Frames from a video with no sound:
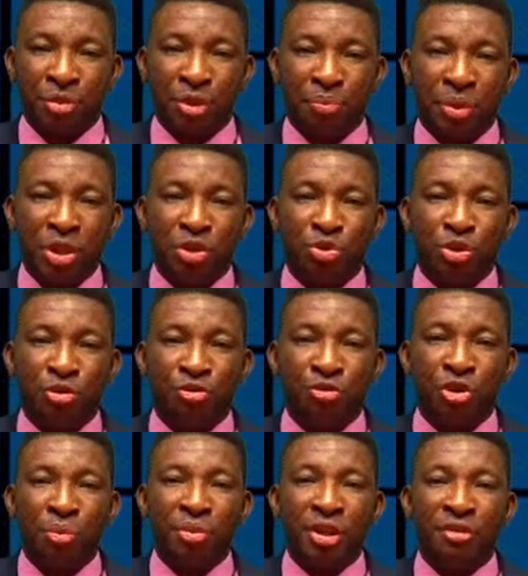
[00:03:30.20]
pleased to
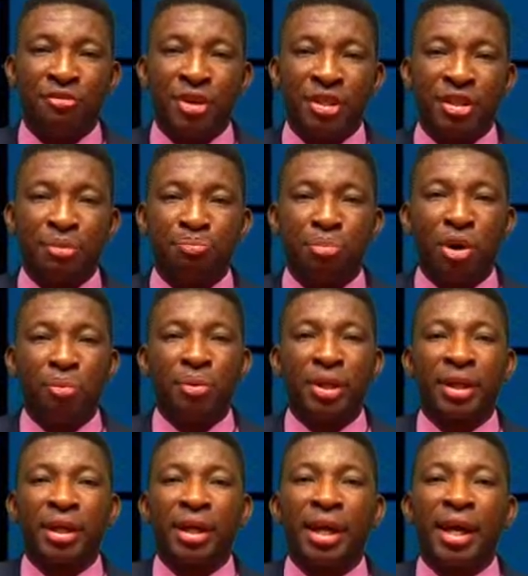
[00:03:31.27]
inform the investing
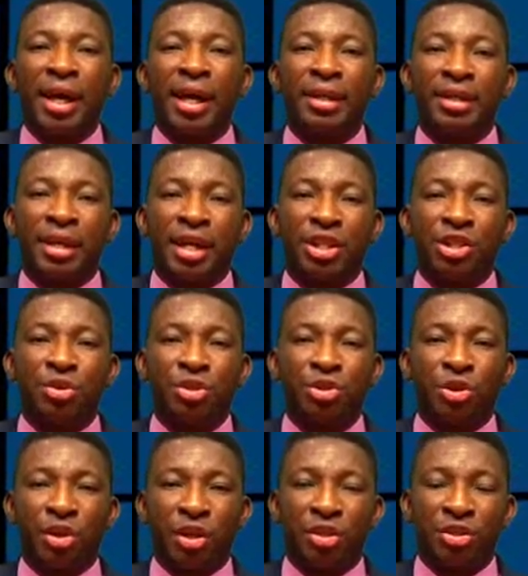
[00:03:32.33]
public and the Nigeria
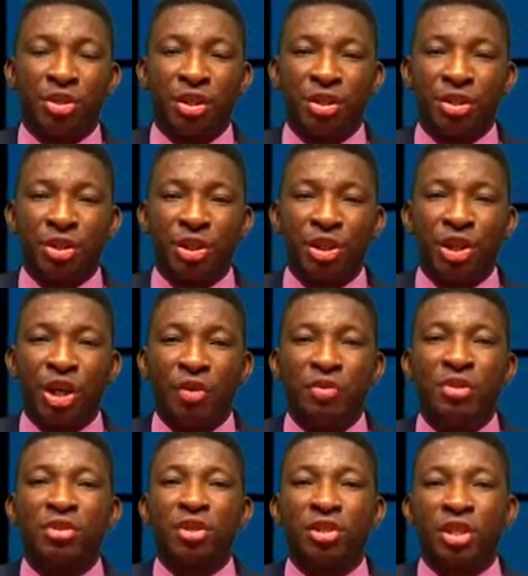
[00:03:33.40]
Stock Exchange of its
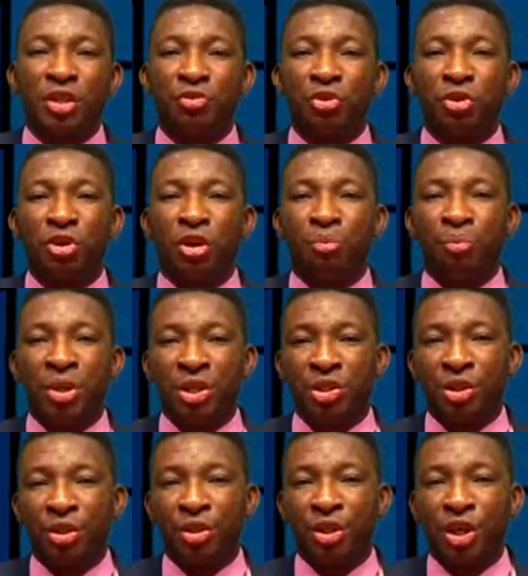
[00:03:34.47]
successful
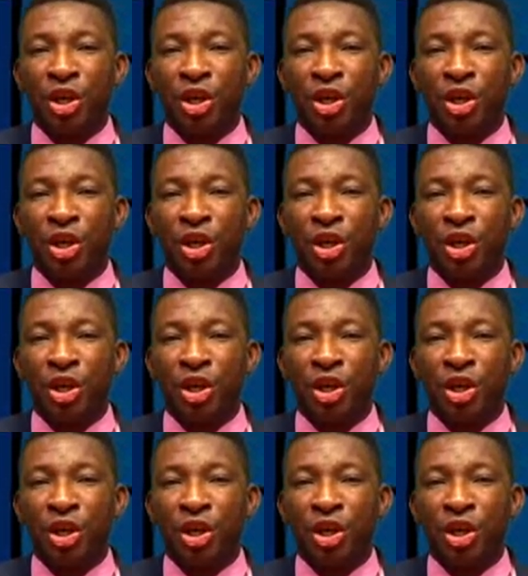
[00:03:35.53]
completion